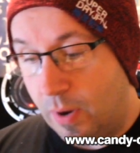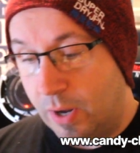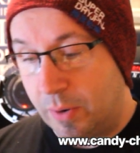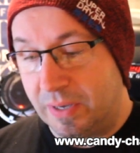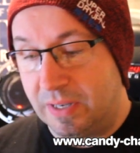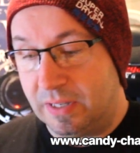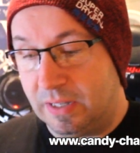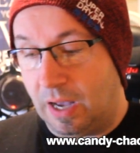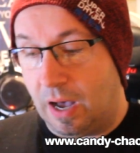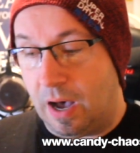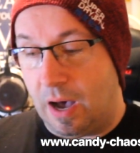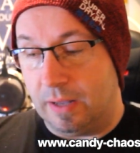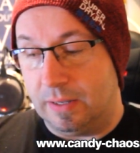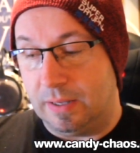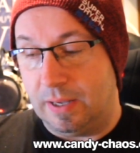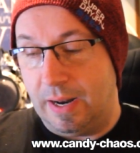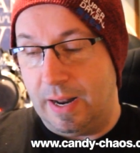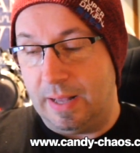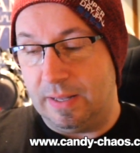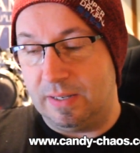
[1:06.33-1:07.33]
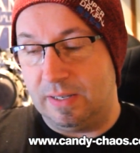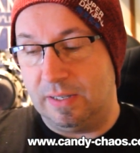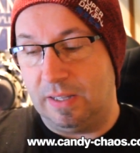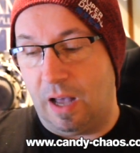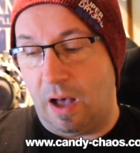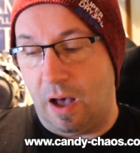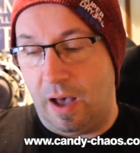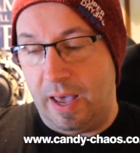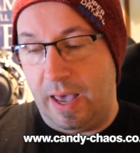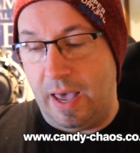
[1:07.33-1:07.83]
where do we start? Let's
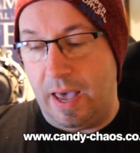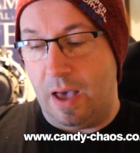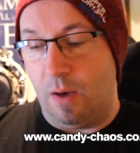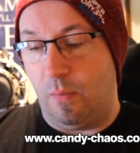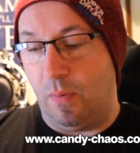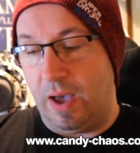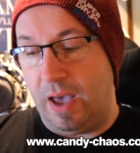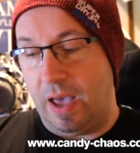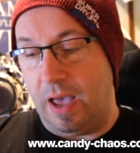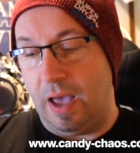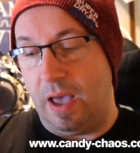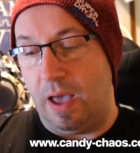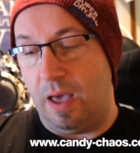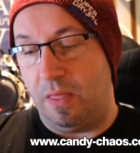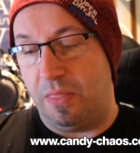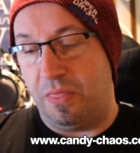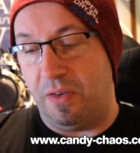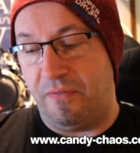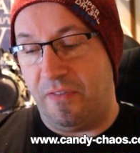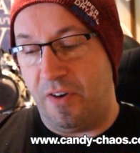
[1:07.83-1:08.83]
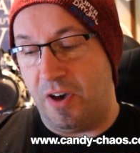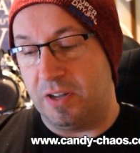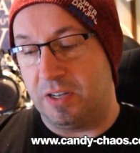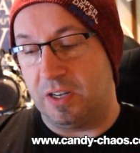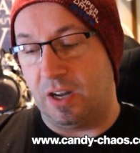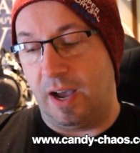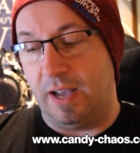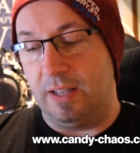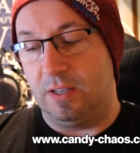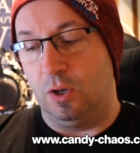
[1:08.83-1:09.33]
start here with the
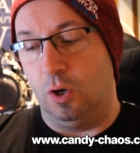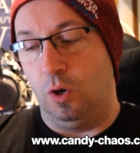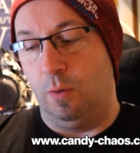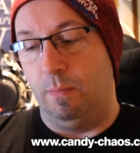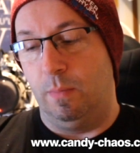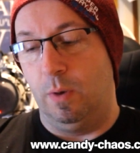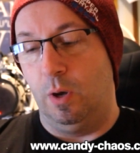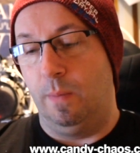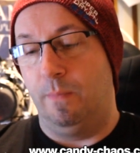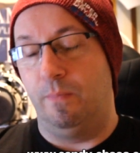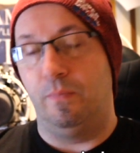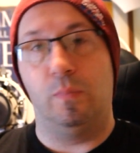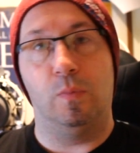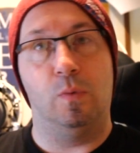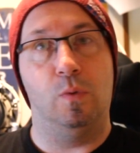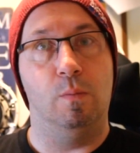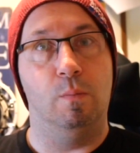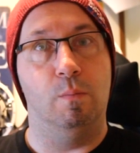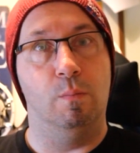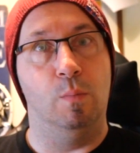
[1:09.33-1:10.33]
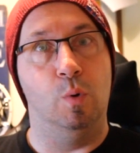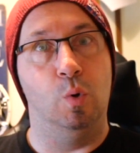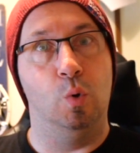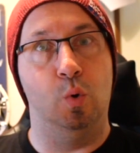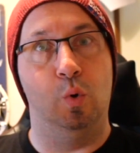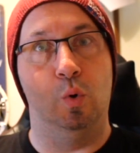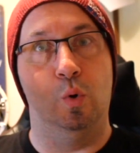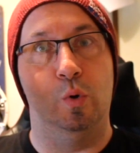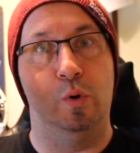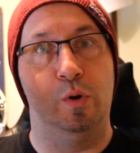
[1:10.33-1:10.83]
first item,
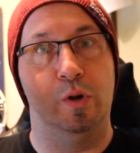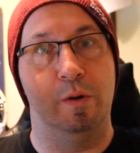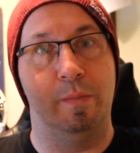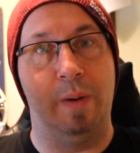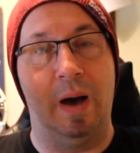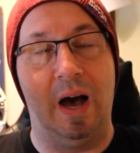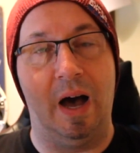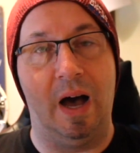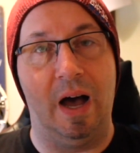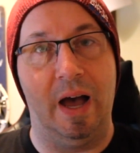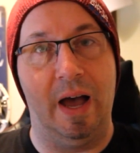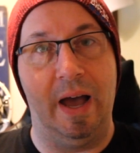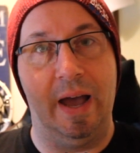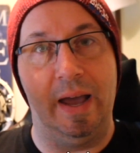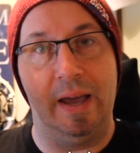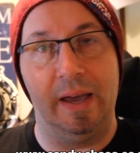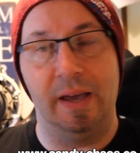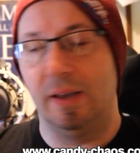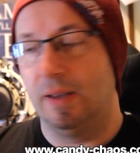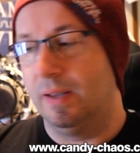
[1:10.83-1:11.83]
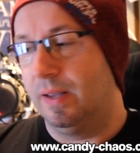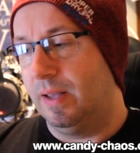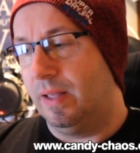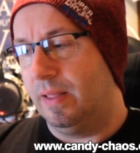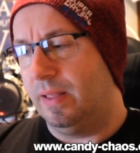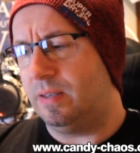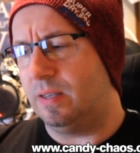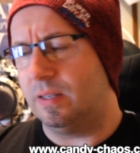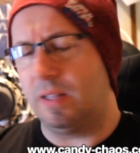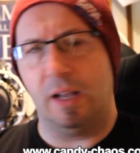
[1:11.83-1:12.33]
Moon Pie.
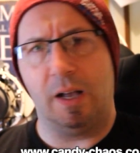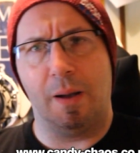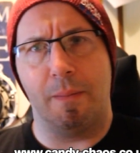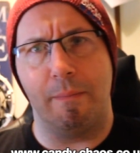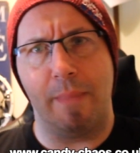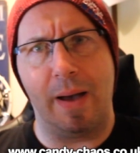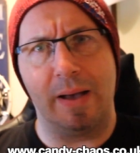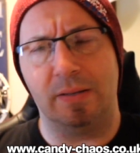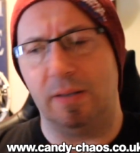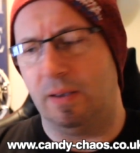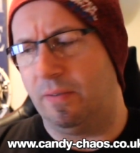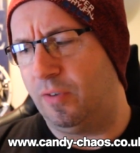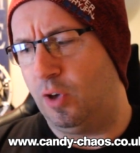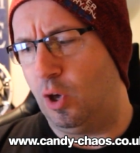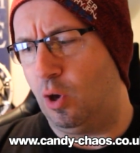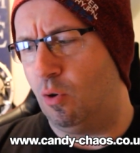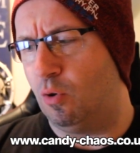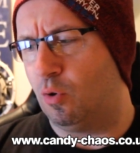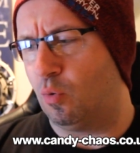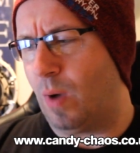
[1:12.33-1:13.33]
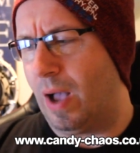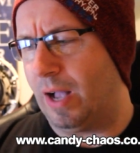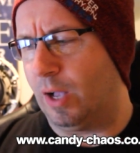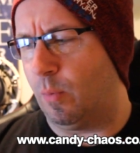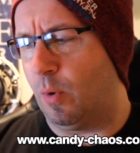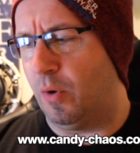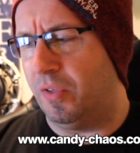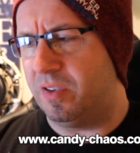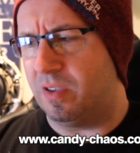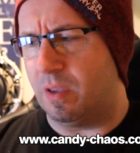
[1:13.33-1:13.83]
This is like a massive, huge whack
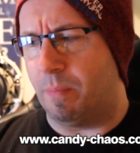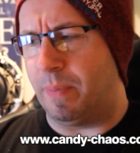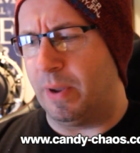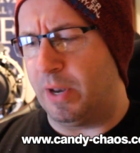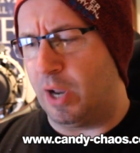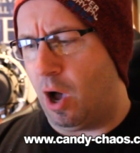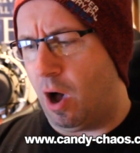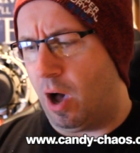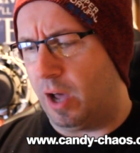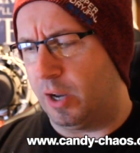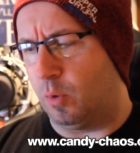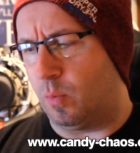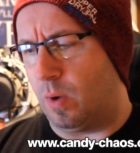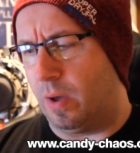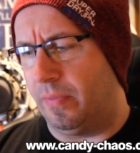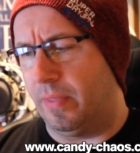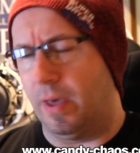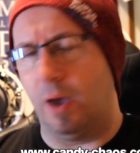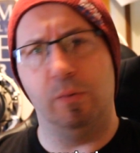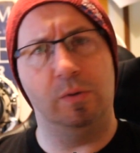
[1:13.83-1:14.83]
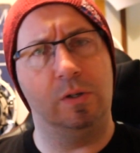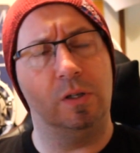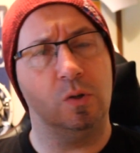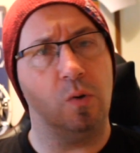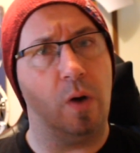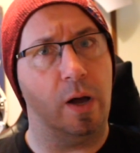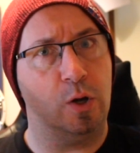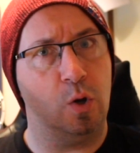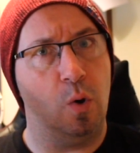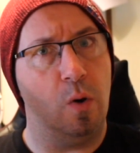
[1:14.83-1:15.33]
This is a banana one though, which is
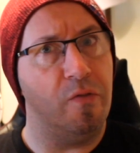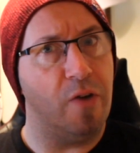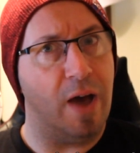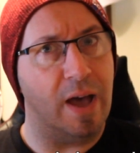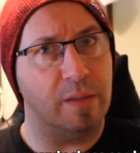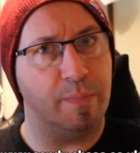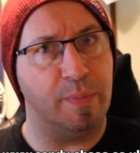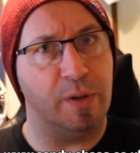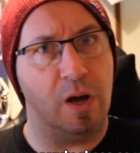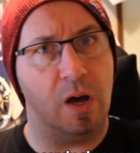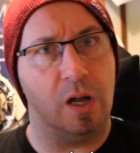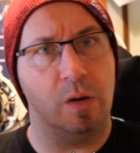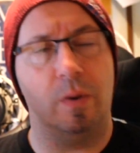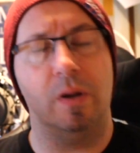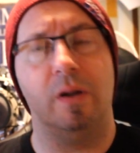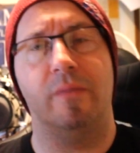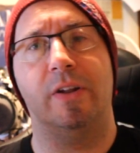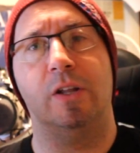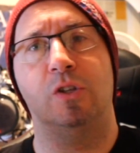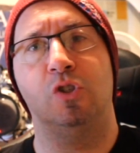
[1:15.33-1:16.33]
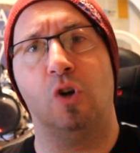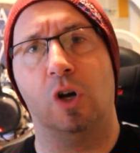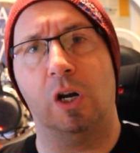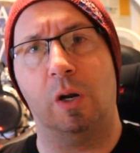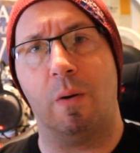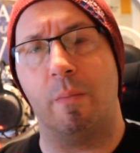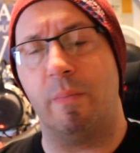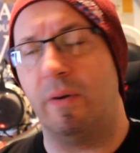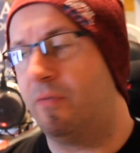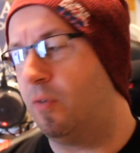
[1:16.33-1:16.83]
quite cool. I've not had a banana one. I've had a
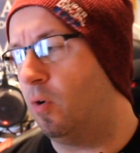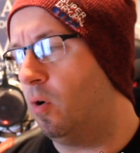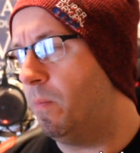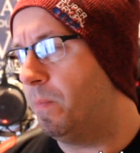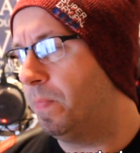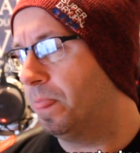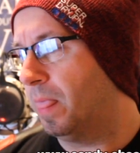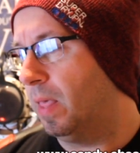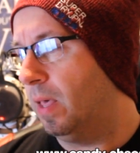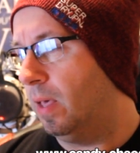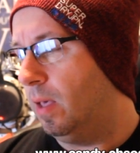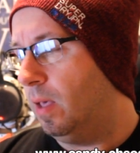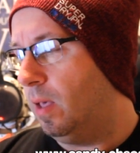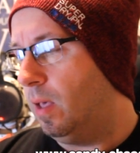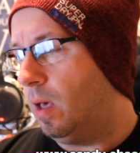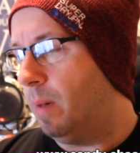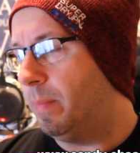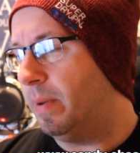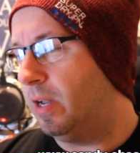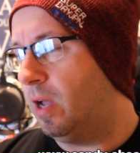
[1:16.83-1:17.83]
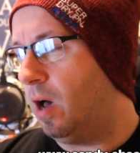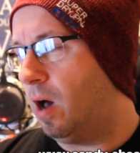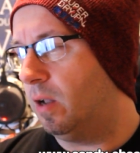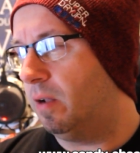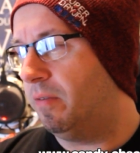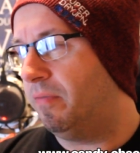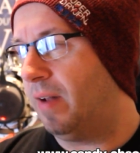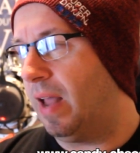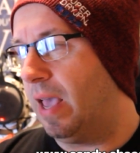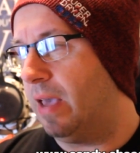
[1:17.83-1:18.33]
chocolate one before.
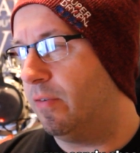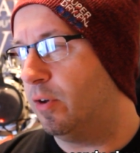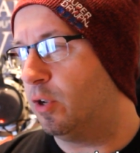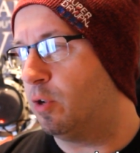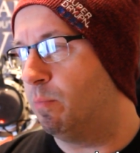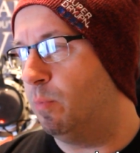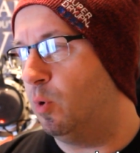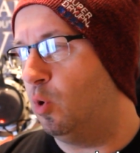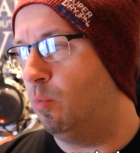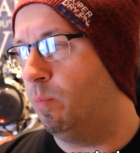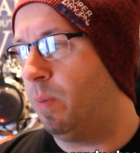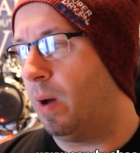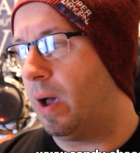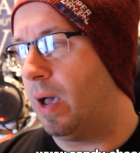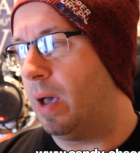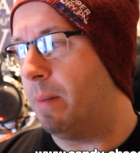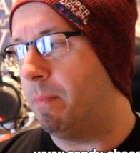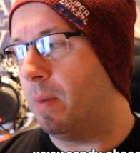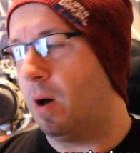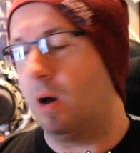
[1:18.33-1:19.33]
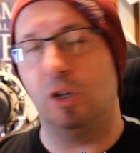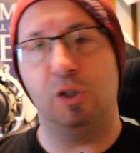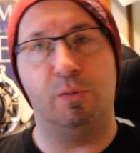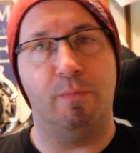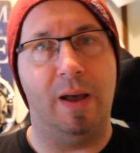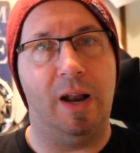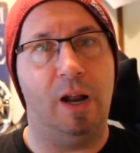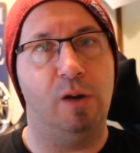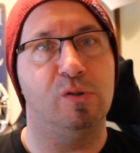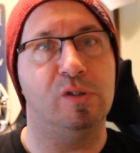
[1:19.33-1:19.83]
Banana flavoured moon pie, a
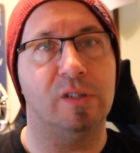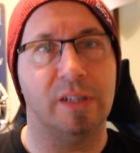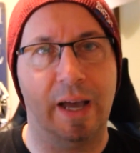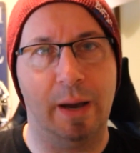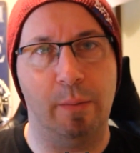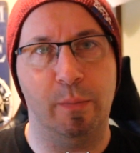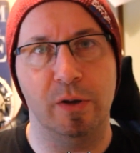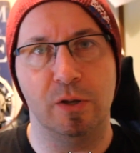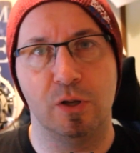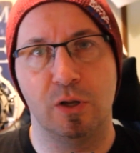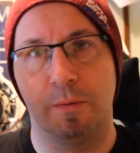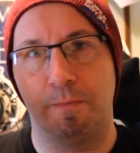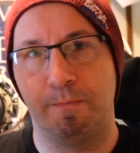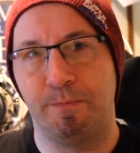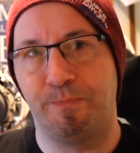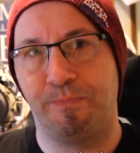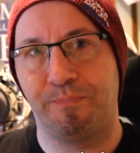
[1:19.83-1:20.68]
marshmallow sandwich.